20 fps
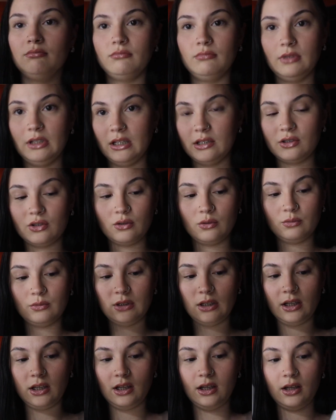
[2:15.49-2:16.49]
This little
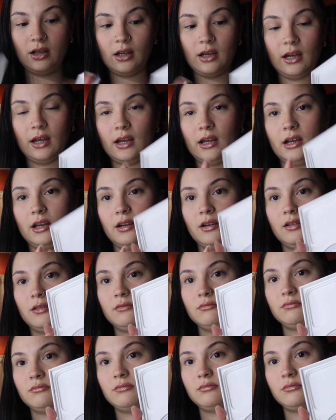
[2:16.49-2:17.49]
thing
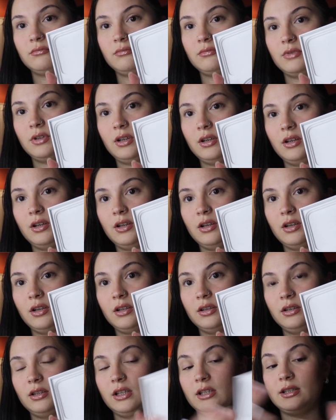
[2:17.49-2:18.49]
and
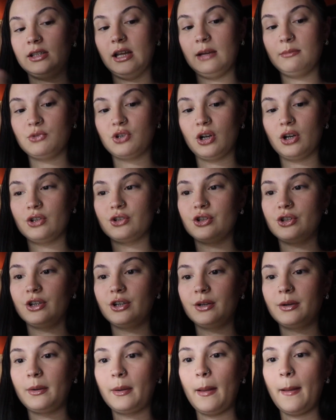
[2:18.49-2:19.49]
the same charger.
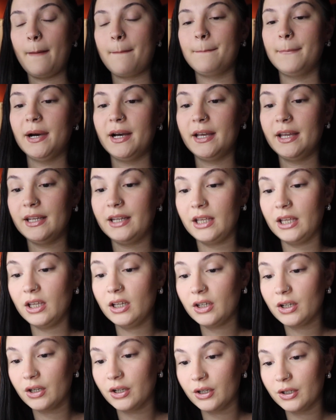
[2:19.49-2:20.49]
But in
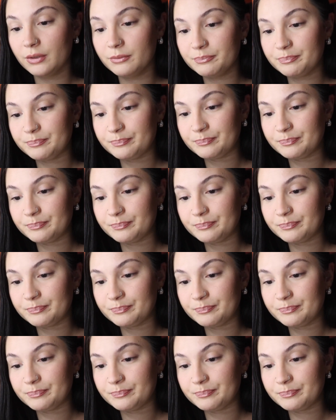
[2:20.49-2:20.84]
here,